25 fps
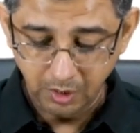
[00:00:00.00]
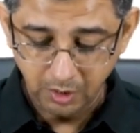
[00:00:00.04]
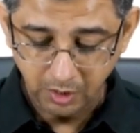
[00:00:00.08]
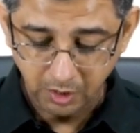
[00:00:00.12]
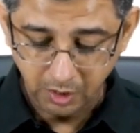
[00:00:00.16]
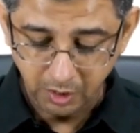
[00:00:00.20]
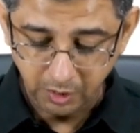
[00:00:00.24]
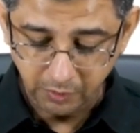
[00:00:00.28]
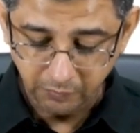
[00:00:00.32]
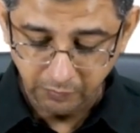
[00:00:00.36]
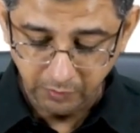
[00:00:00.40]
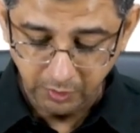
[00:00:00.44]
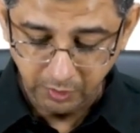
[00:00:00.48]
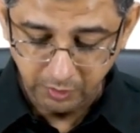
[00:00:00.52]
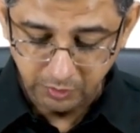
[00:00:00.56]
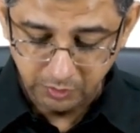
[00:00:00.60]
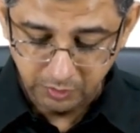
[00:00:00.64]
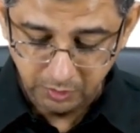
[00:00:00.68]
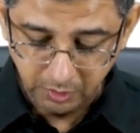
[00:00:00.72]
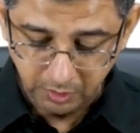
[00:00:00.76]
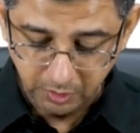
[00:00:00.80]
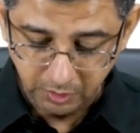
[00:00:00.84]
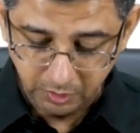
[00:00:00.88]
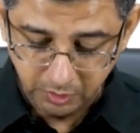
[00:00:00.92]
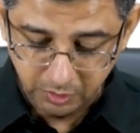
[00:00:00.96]
IV
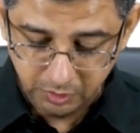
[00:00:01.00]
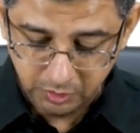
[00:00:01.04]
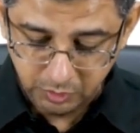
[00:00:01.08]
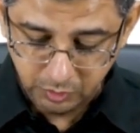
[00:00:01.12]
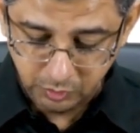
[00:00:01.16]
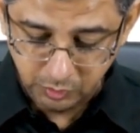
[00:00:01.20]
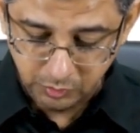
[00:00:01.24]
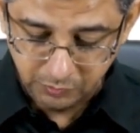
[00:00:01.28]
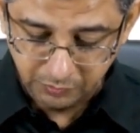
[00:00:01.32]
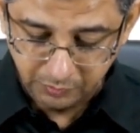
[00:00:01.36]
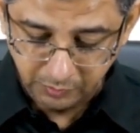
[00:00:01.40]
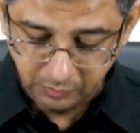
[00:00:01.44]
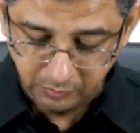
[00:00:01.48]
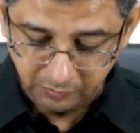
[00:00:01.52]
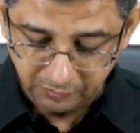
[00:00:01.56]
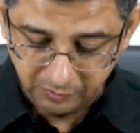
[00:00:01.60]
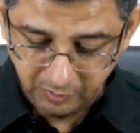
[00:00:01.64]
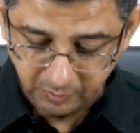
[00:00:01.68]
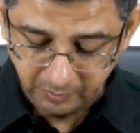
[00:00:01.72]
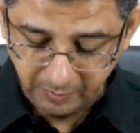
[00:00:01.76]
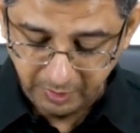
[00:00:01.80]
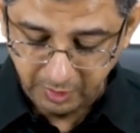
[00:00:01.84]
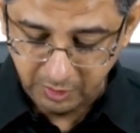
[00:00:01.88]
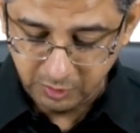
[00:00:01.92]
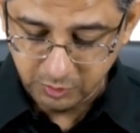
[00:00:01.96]
insulin is useful for
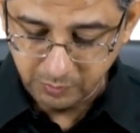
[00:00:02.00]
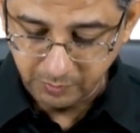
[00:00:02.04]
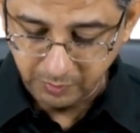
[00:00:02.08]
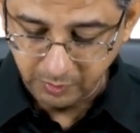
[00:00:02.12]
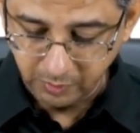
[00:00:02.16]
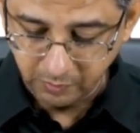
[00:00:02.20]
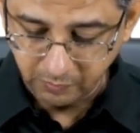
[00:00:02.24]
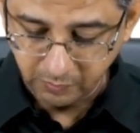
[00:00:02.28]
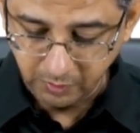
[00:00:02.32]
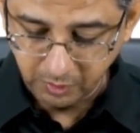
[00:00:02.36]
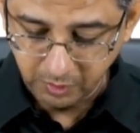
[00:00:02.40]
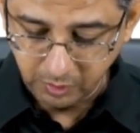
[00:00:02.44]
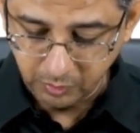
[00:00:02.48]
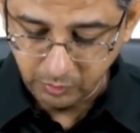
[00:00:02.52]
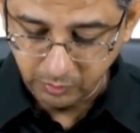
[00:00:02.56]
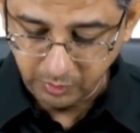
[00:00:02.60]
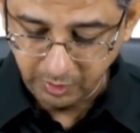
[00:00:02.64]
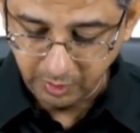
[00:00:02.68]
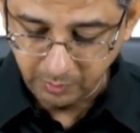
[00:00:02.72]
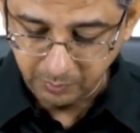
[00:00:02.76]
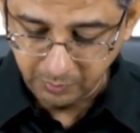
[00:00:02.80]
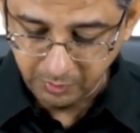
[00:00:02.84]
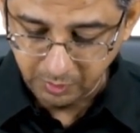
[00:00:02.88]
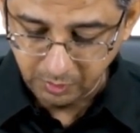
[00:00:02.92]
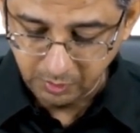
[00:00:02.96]
management of acute
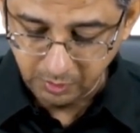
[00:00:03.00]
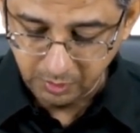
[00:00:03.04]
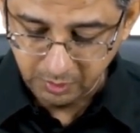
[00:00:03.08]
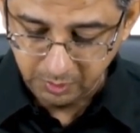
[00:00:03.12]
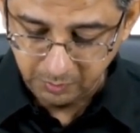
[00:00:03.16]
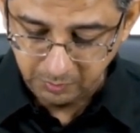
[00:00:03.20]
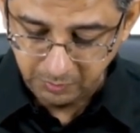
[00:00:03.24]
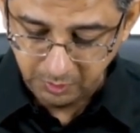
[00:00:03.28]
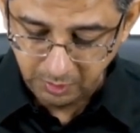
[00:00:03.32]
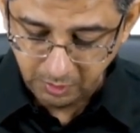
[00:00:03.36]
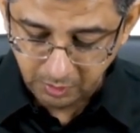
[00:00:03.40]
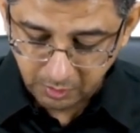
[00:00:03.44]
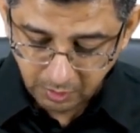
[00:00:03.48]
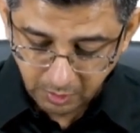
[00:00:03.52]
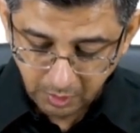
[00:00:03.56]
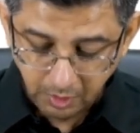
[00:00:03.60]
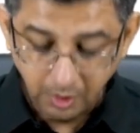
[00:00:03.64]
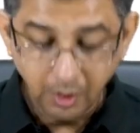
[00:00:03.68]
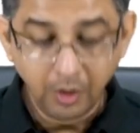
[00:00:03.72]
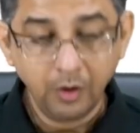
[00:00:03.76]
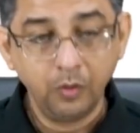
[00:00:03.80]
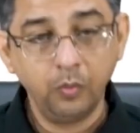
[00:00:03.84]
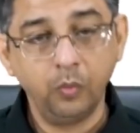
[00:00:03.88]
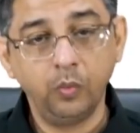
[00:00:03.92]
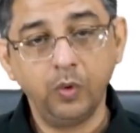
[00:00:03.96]
hyperkalemia.
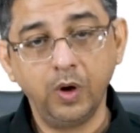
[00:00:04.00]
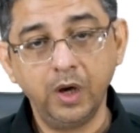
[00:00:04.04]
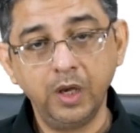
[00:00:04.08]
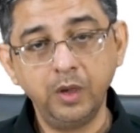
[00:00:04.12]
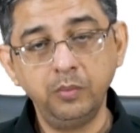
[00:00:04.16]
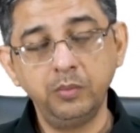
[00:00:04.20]
Why?